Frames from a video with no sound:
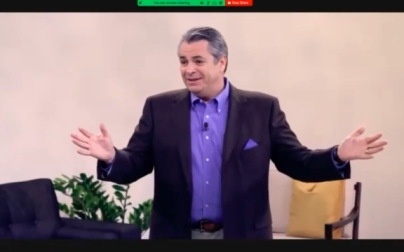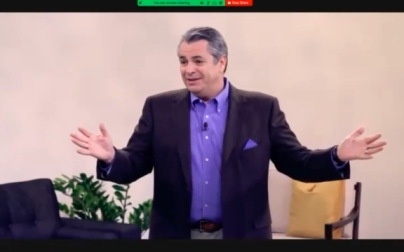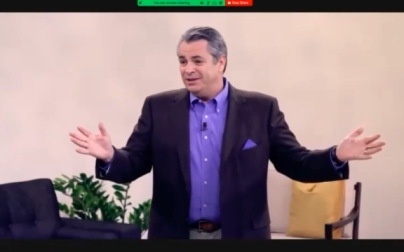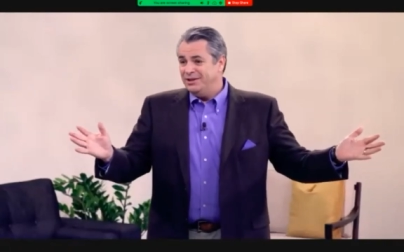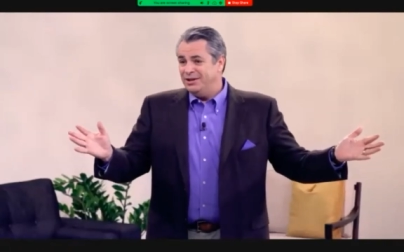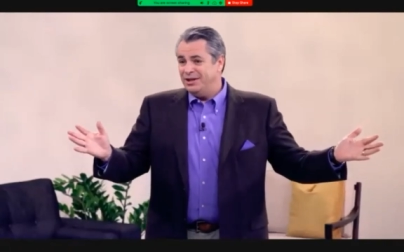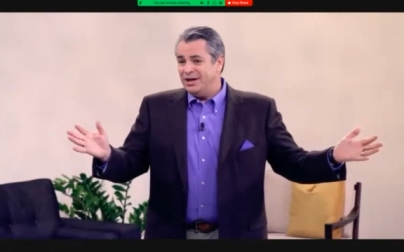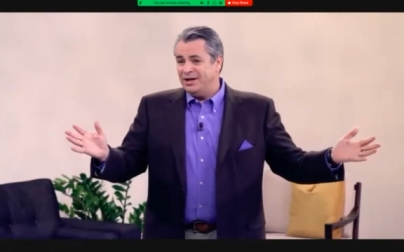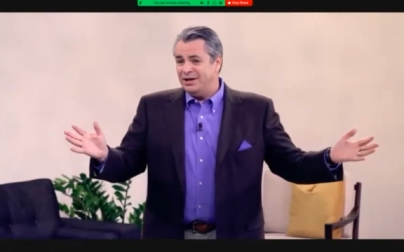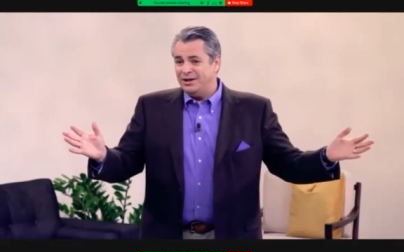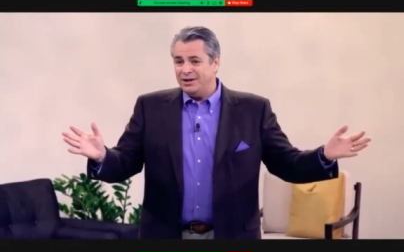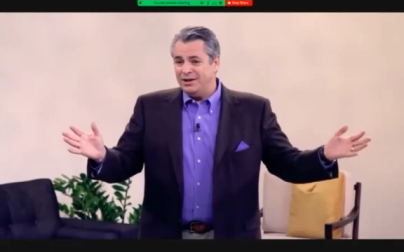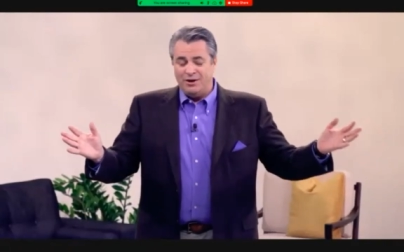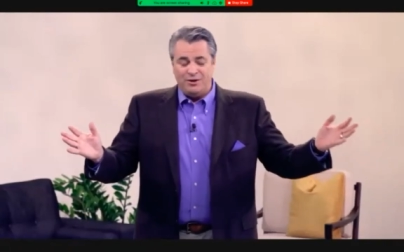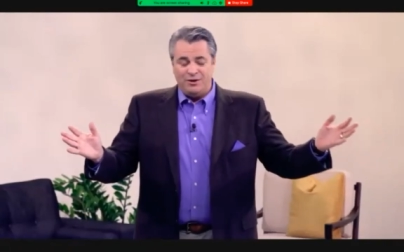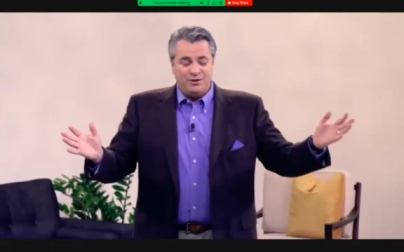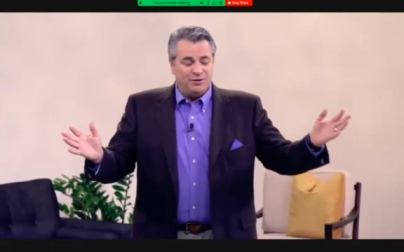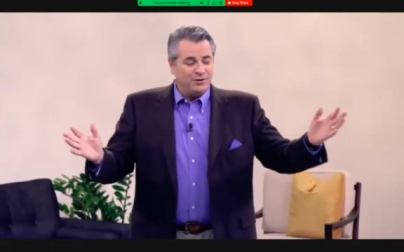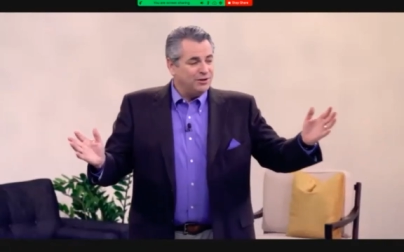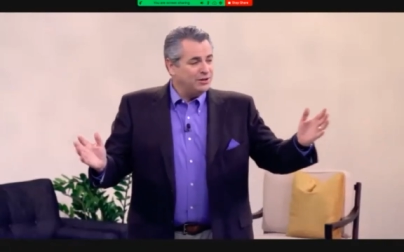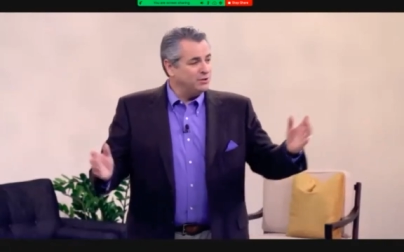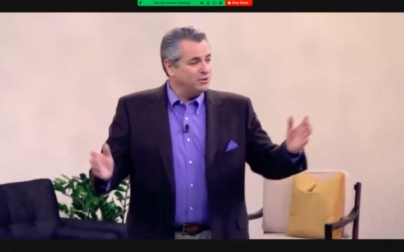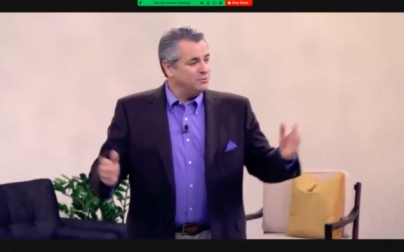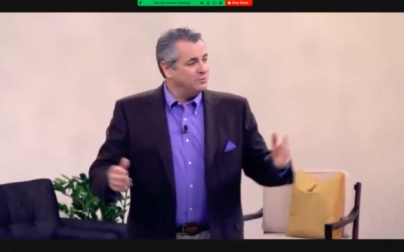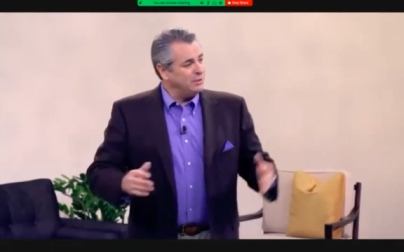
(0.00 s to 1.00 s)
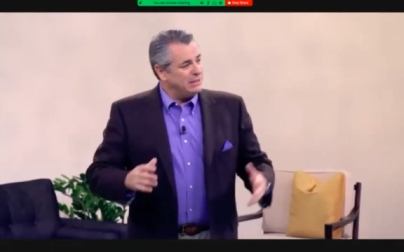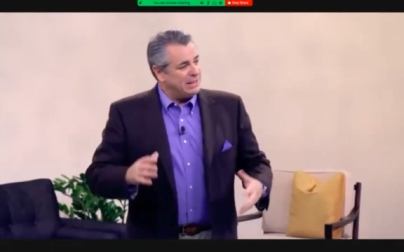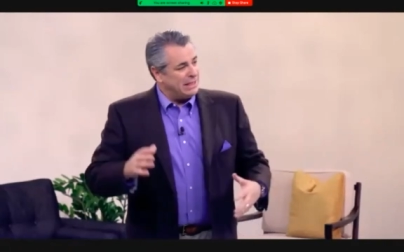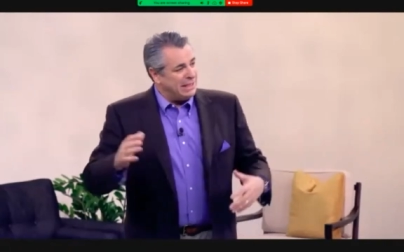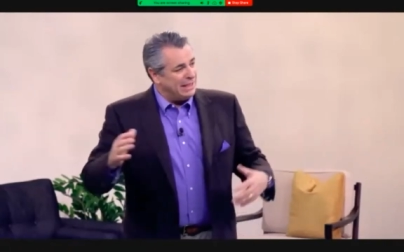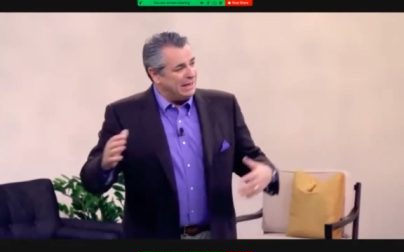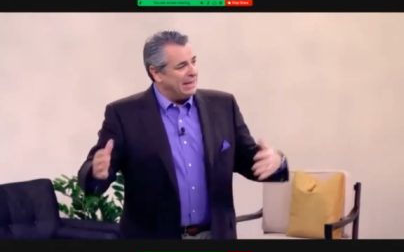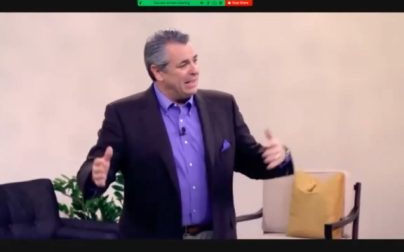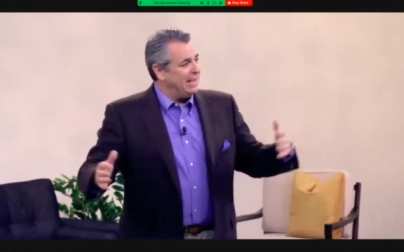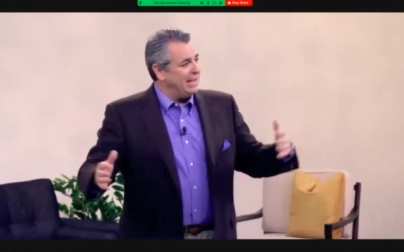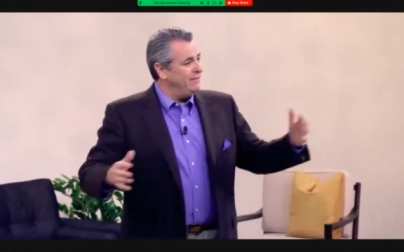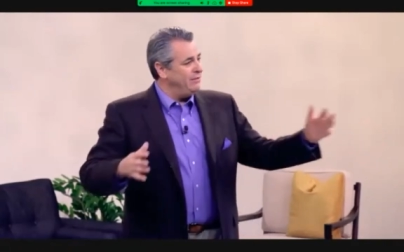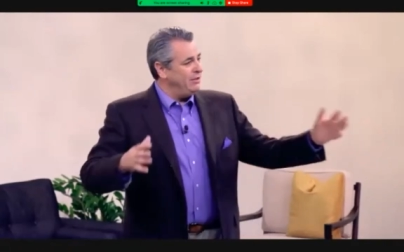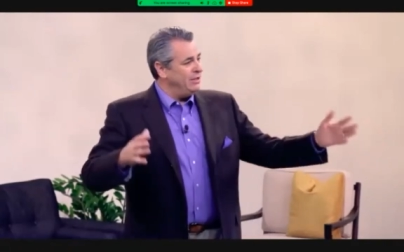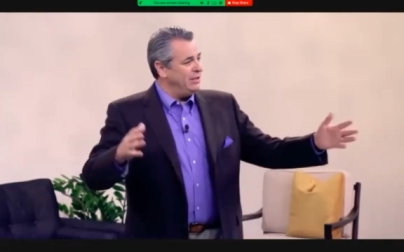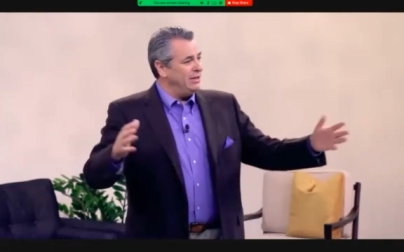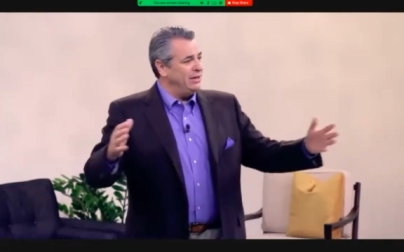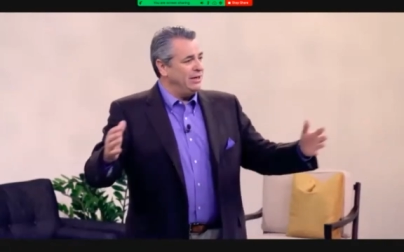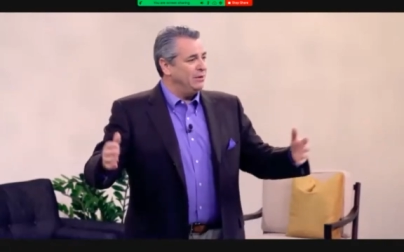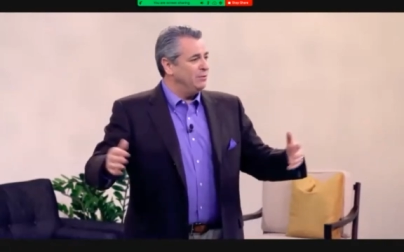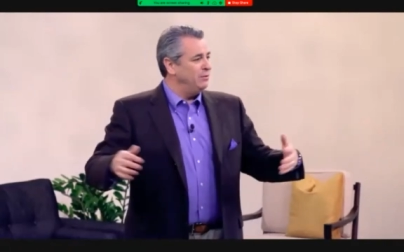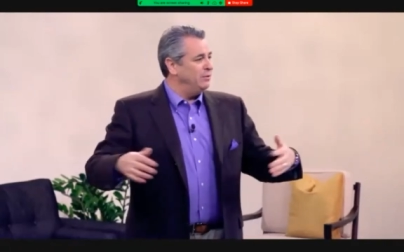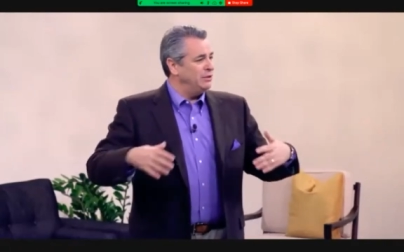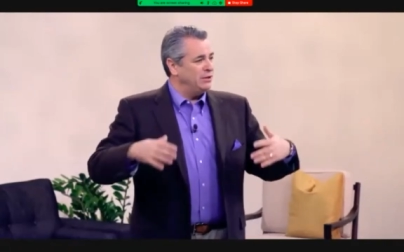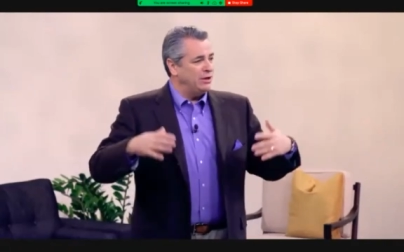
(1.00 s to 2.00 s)
You got to go, because we can't have you in
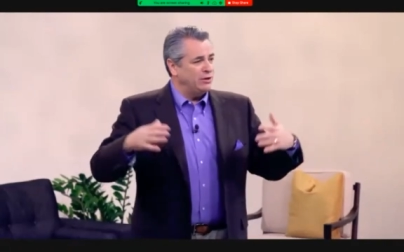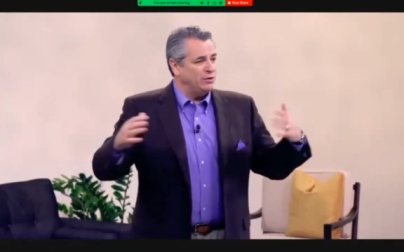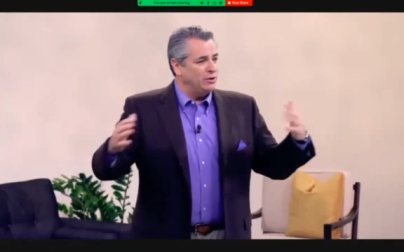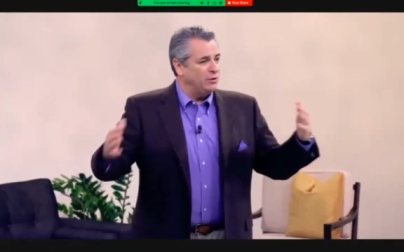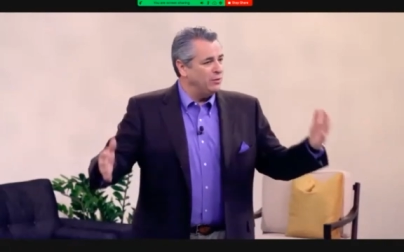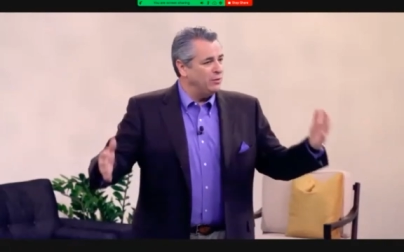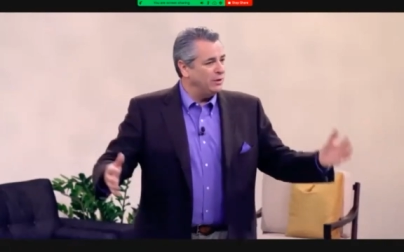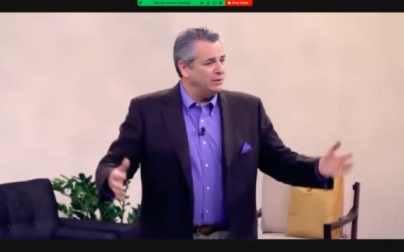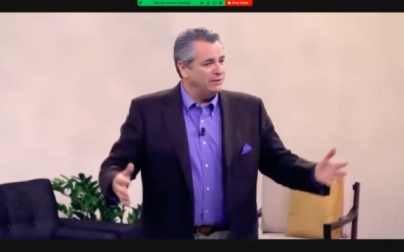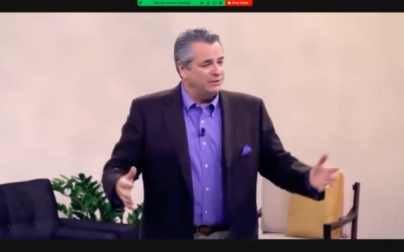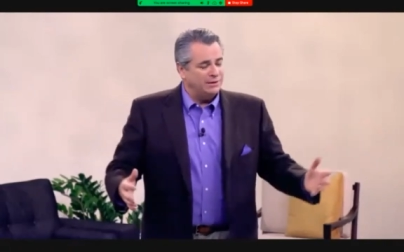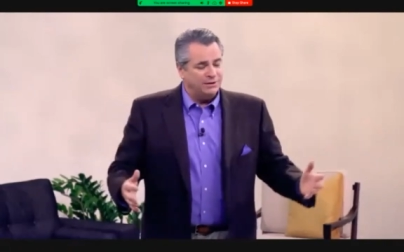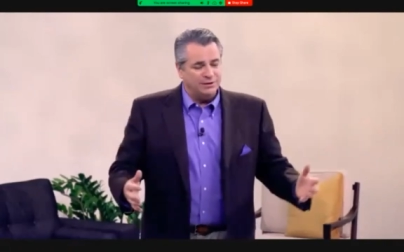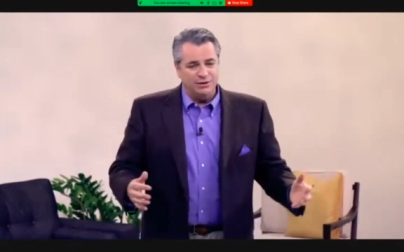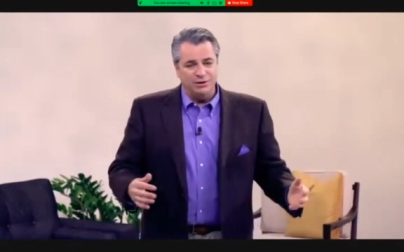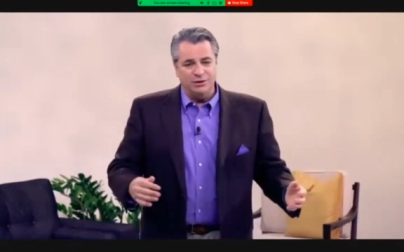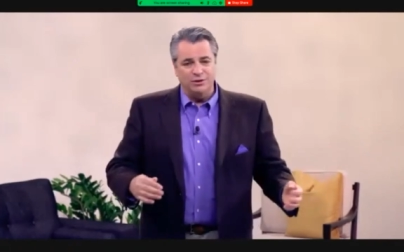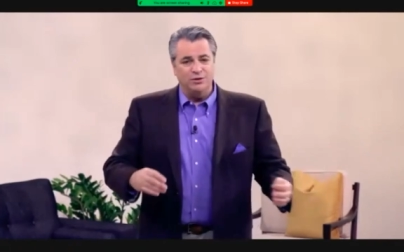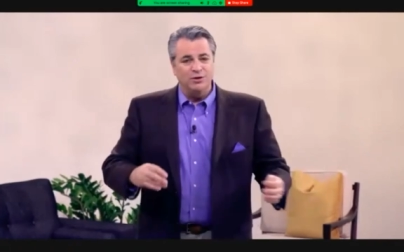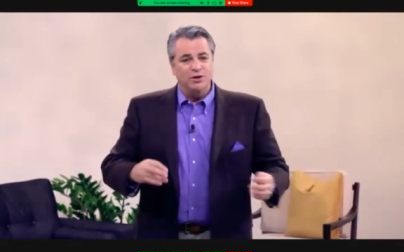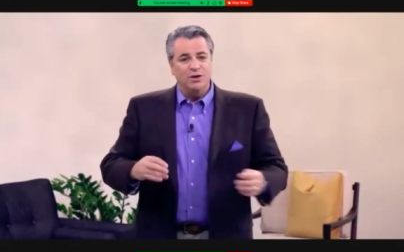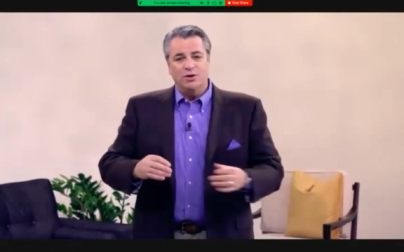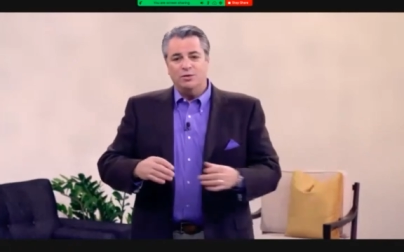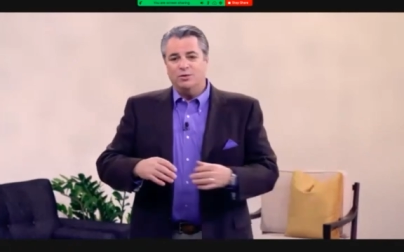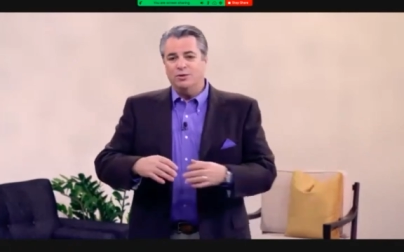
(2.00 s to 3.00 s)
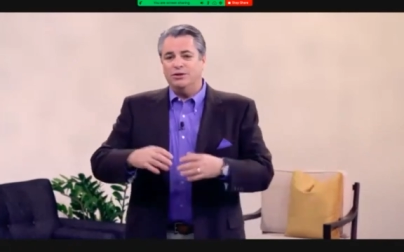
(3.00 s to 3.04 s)
here. We don't know what to do.